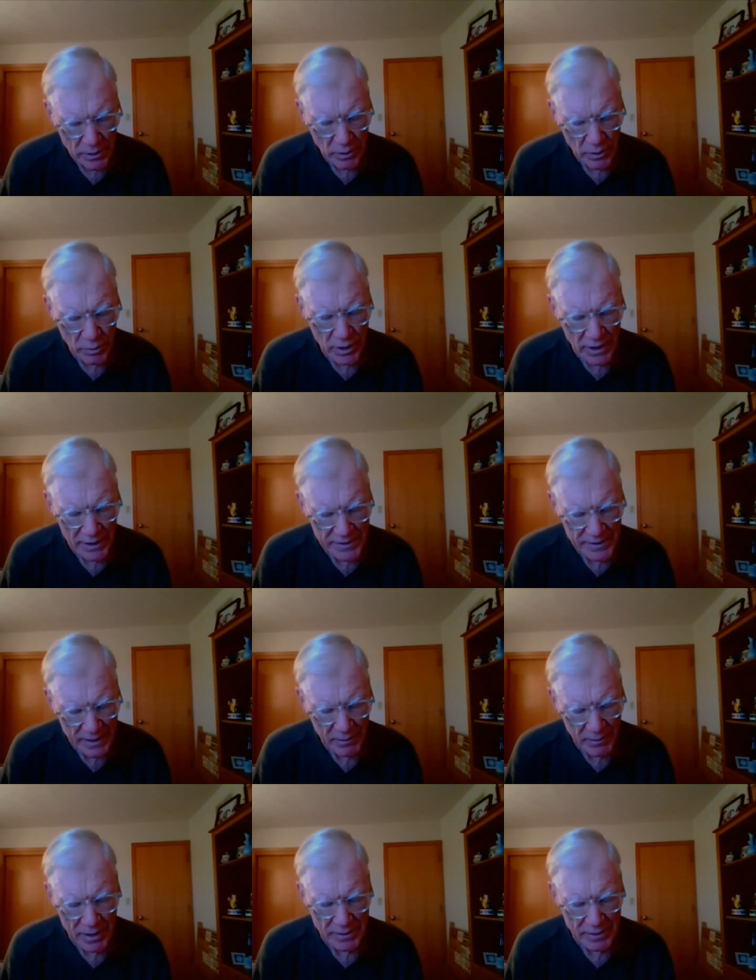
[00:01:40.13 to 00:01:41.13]
O God,
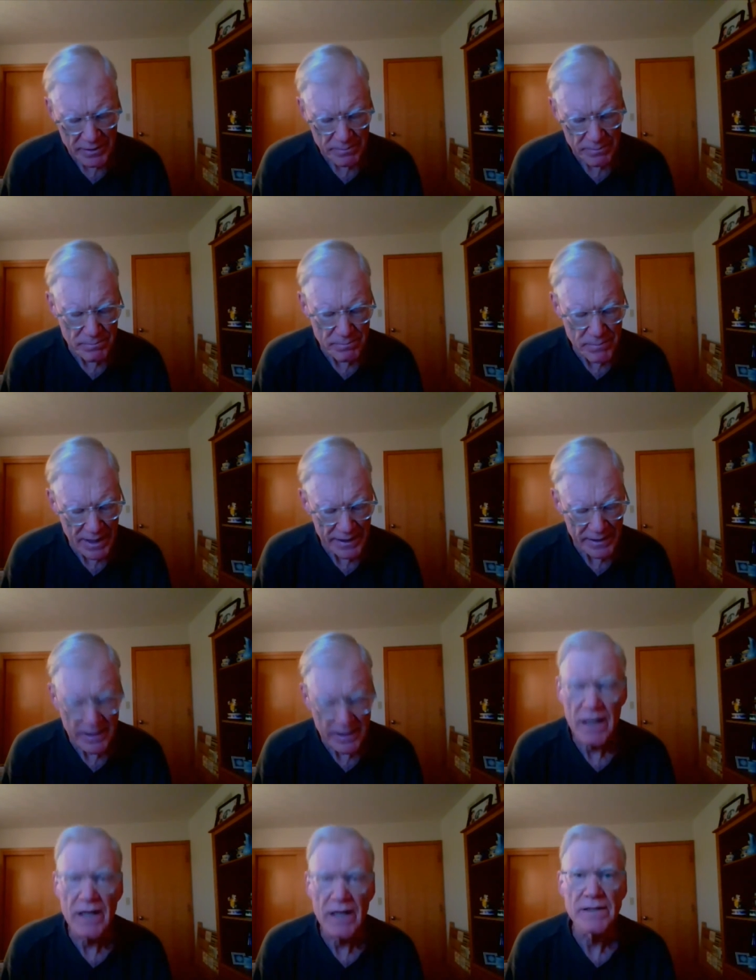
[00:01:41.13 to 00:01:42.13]
thou art my
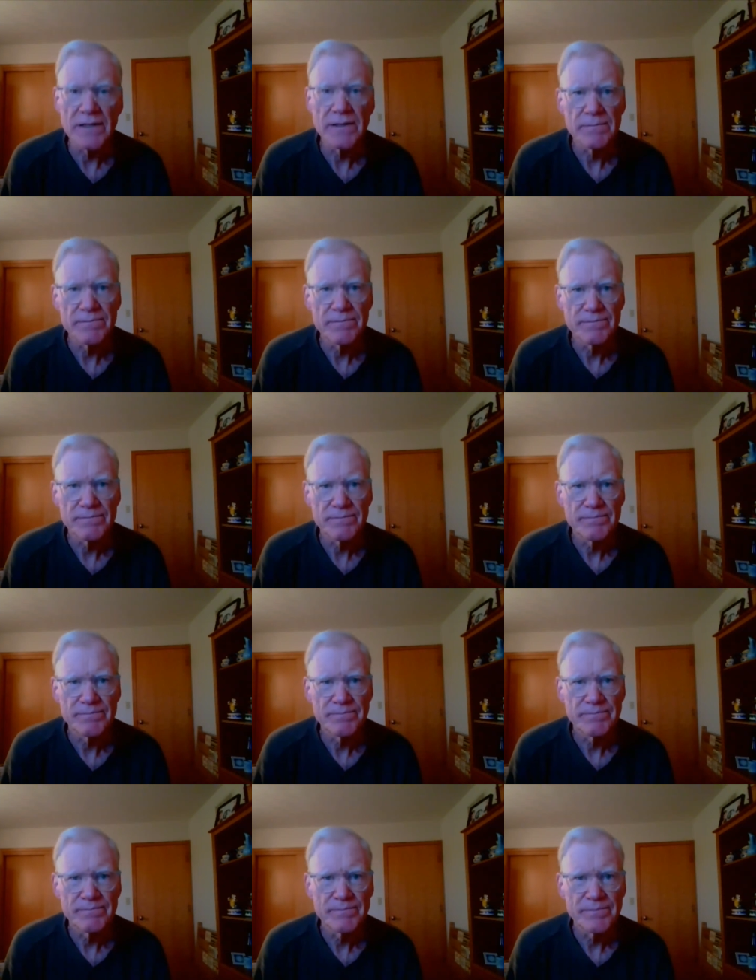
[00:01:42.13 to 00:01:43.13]
God,
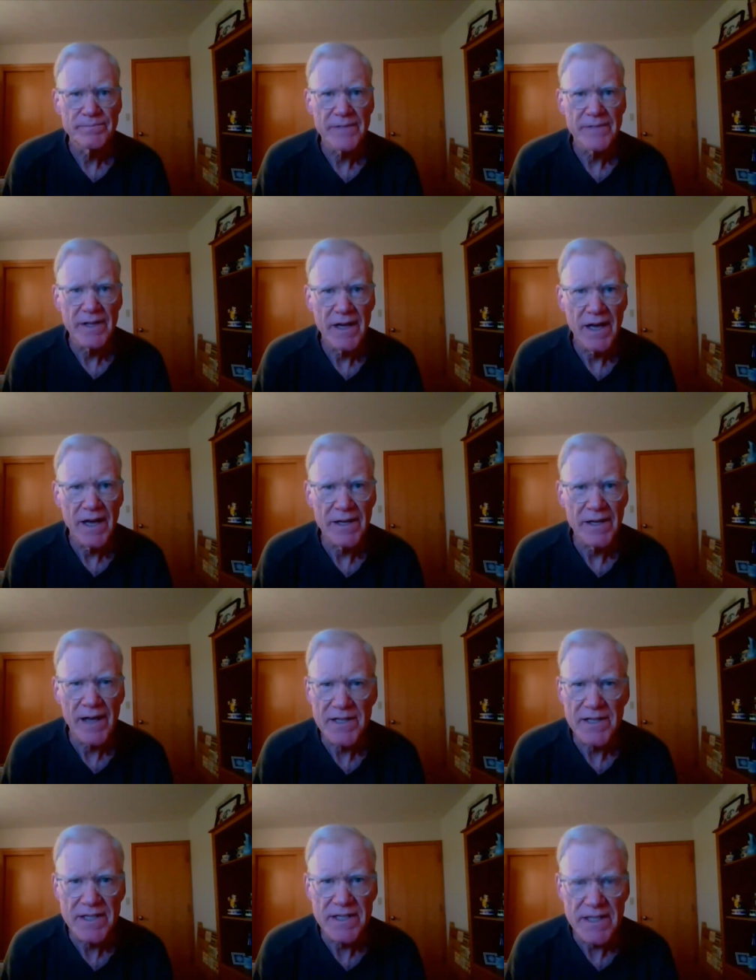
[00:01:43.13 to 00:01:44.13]
and
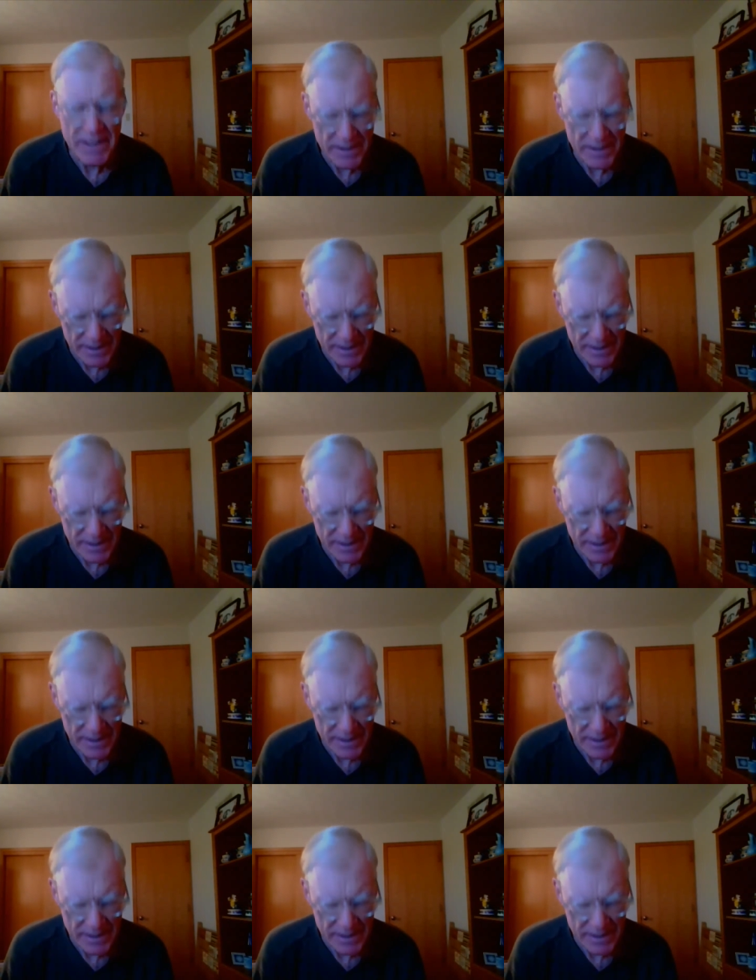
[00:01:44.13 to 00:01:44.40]
I seek